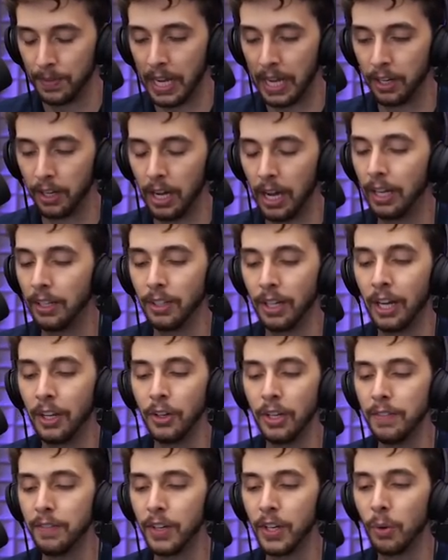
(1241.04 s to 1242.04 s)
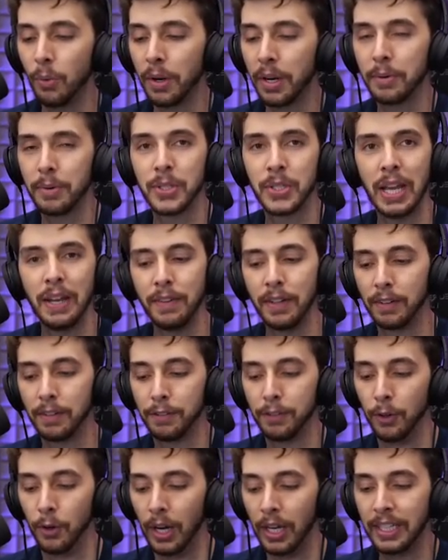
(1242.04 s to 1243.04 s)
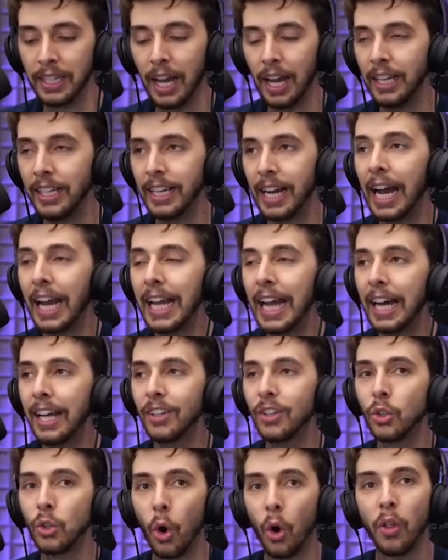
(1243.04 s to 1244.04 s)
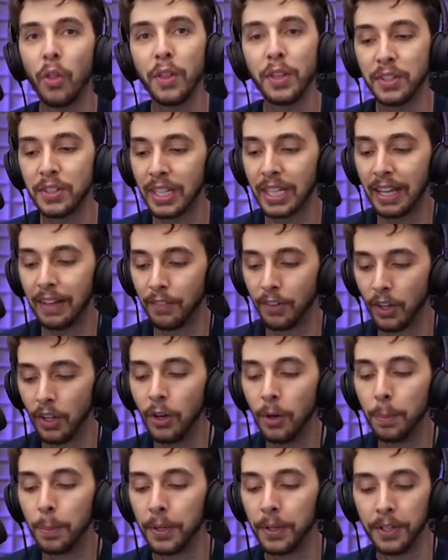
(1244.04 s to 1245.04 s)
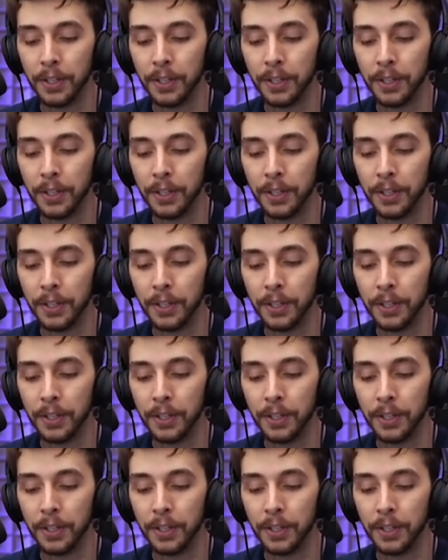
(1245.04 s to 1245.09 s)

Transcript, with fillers: I don't, I, I don't even know what I was saving for. I, I, I had nothing to level up,